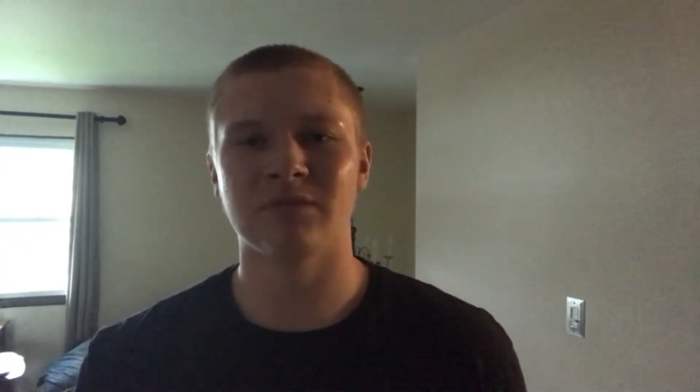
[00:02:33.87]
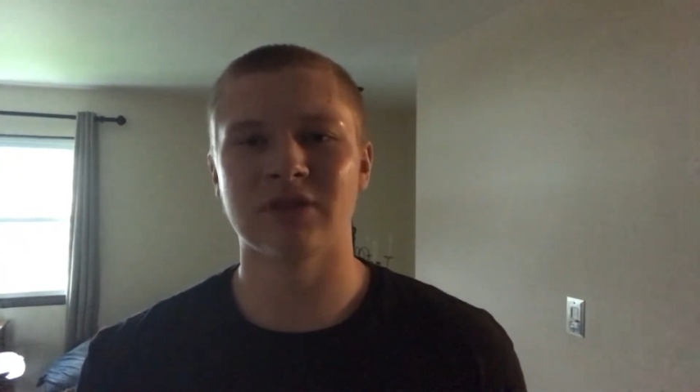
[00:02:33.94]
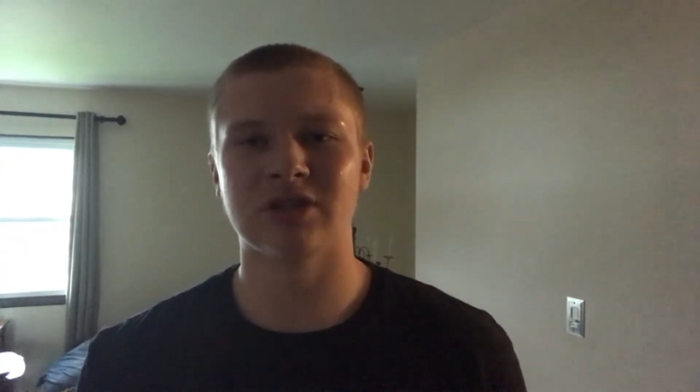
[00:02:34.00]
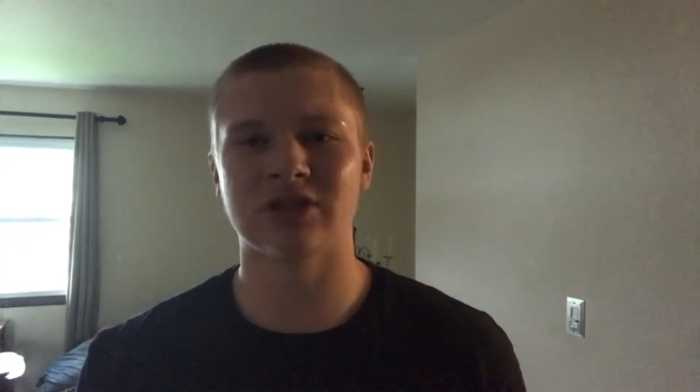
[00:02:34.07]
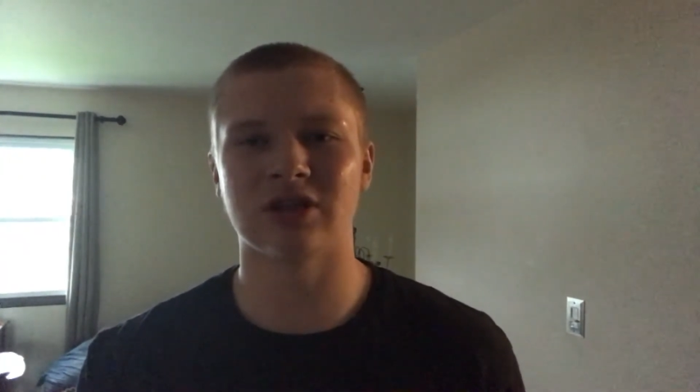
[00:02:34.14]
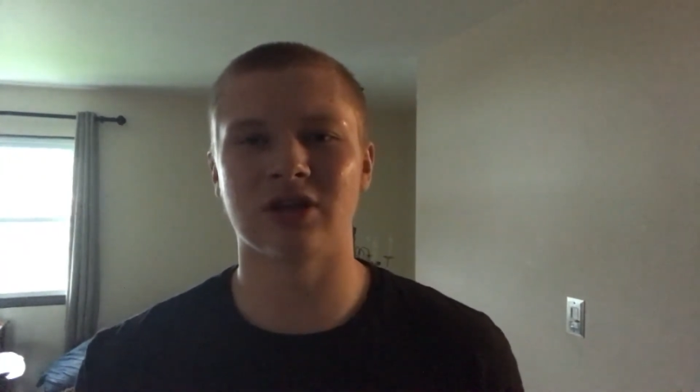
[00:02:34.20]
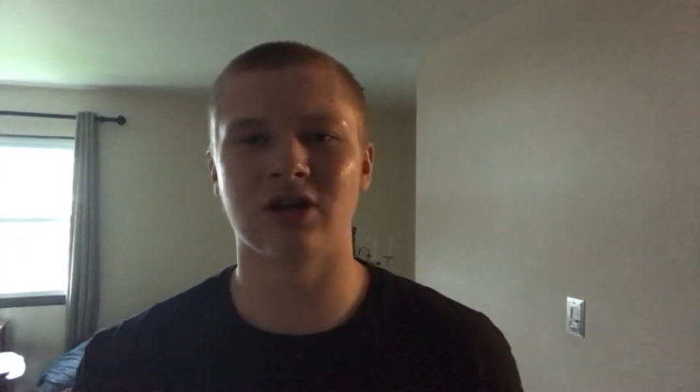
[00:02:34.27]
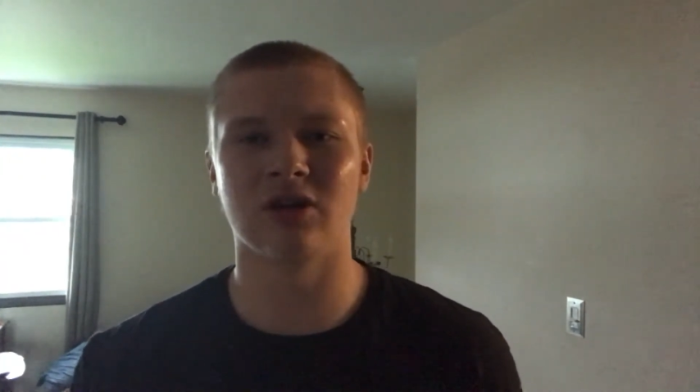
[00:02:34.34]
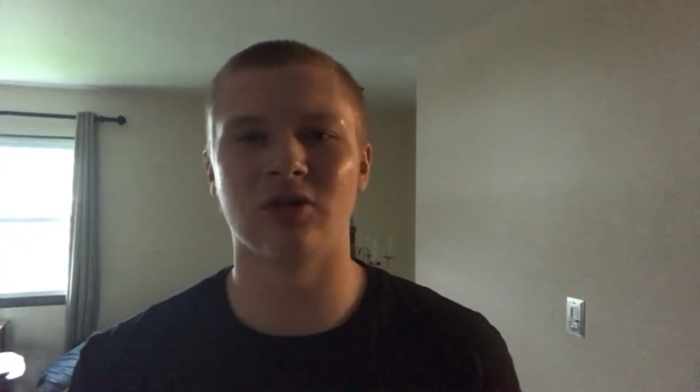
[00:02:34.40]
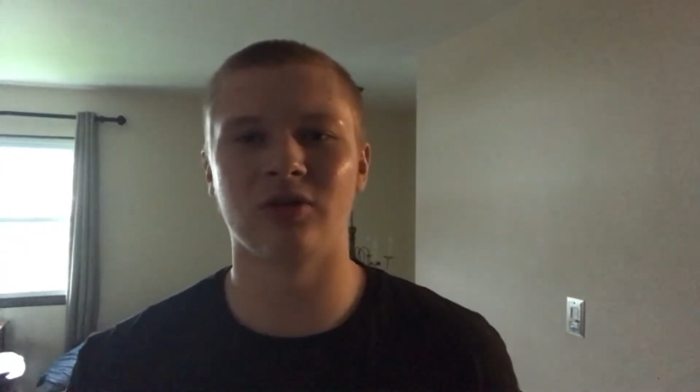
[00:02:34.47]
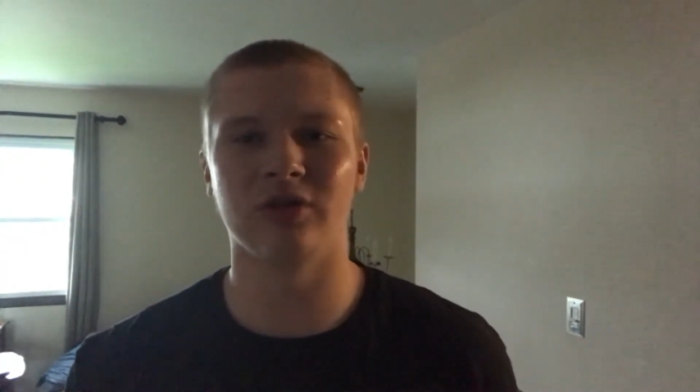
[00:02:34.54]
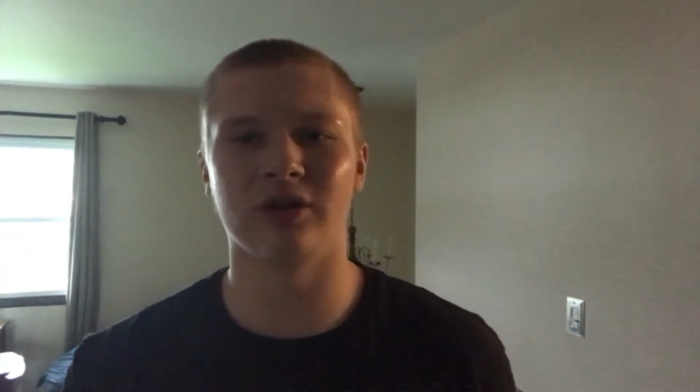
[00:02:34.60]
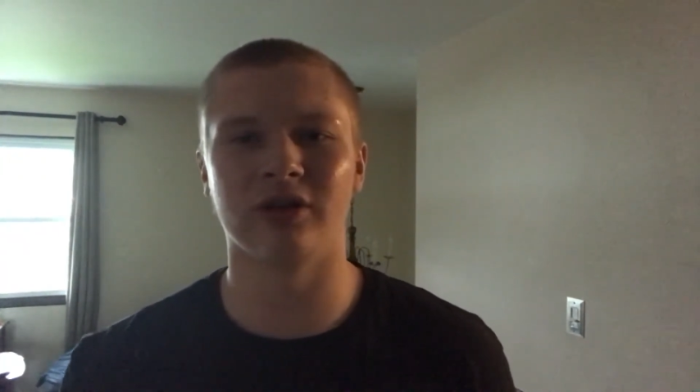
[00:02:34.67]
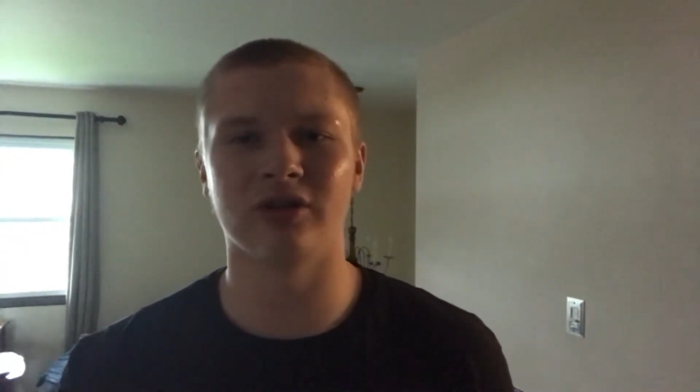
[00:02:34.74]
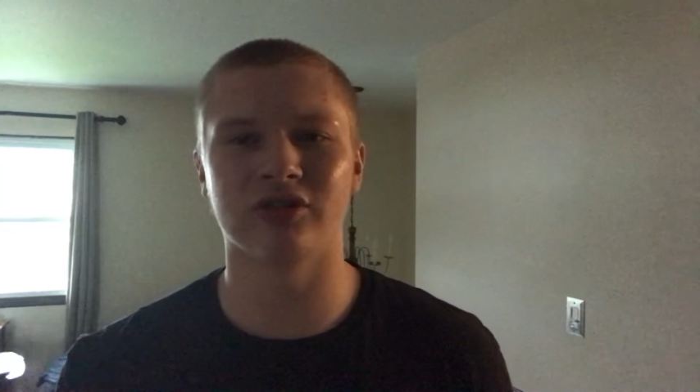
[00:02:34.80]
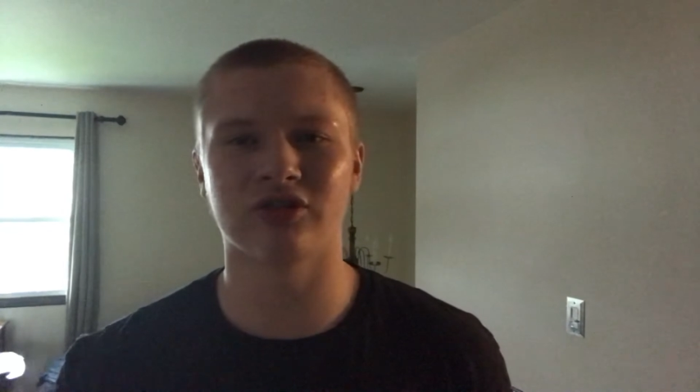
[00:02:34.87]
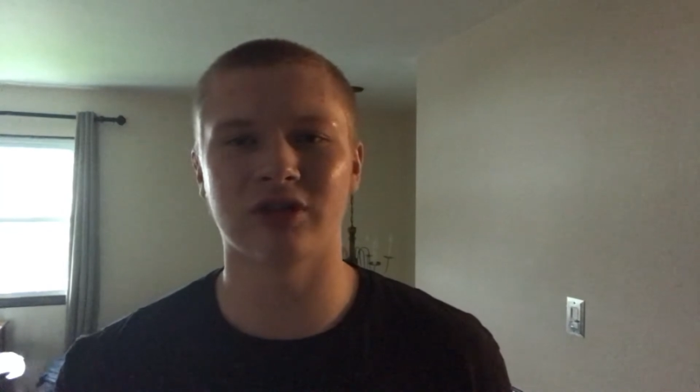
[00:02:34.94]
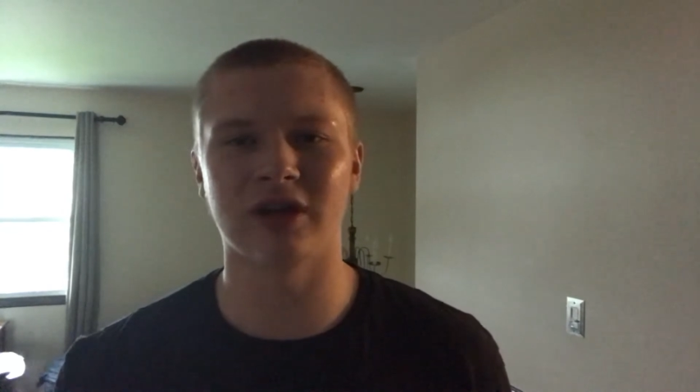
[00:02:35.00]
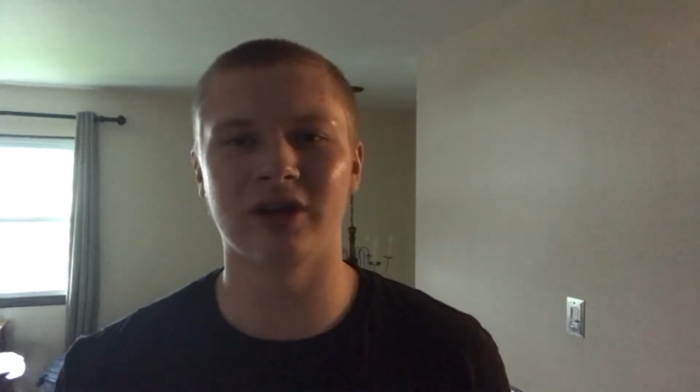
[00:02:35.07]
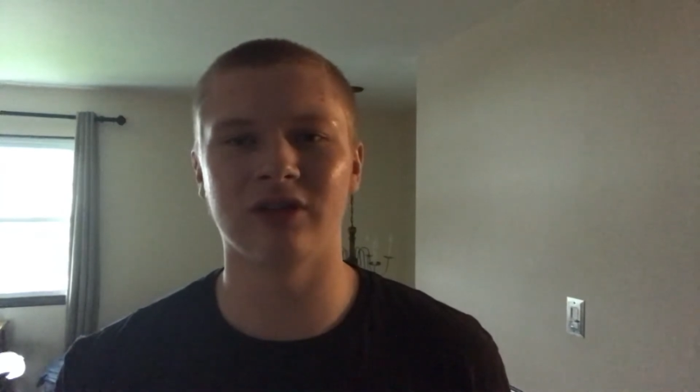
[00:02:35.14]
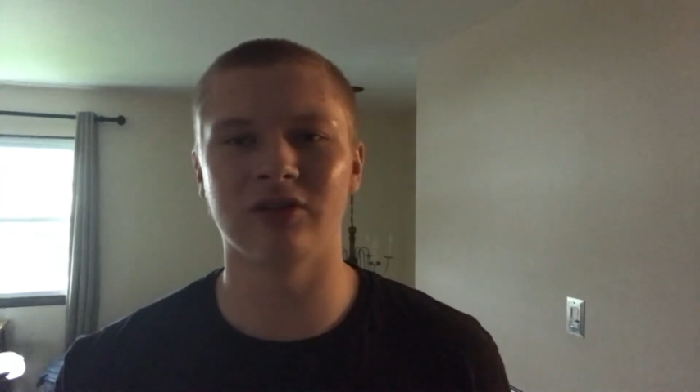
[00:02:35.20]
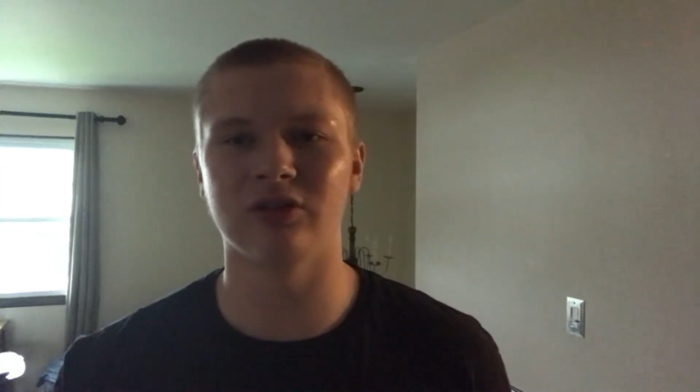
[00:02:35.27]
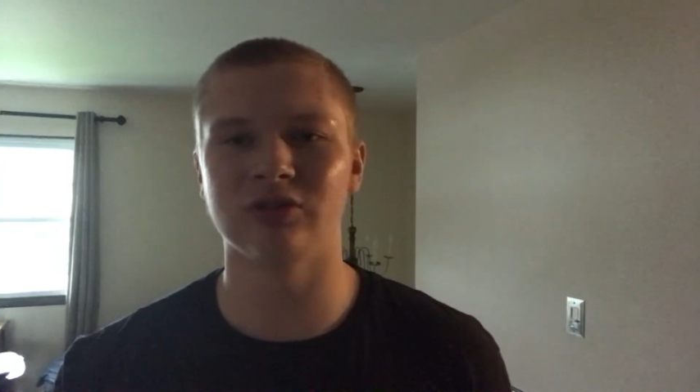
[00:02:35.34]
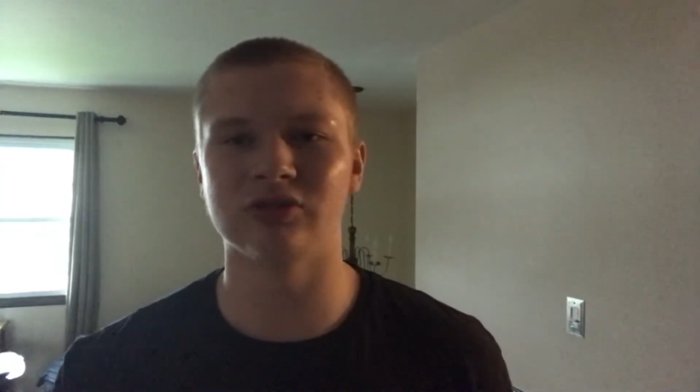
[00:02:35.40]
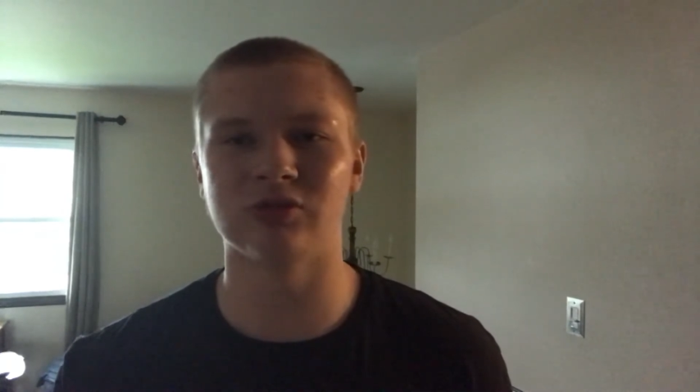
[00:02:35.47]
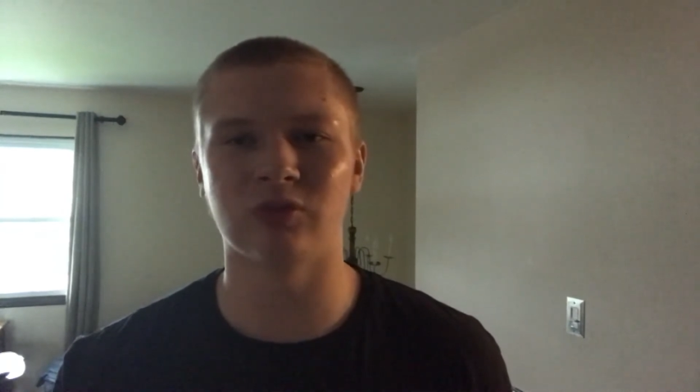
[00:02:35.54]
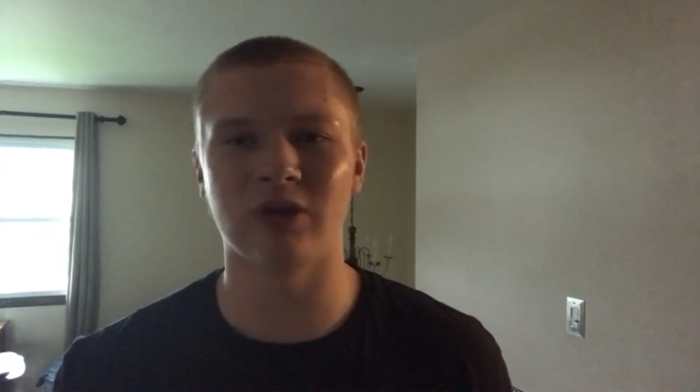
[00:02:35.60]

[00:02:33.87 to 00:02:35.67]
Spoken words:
So, you're trying to lose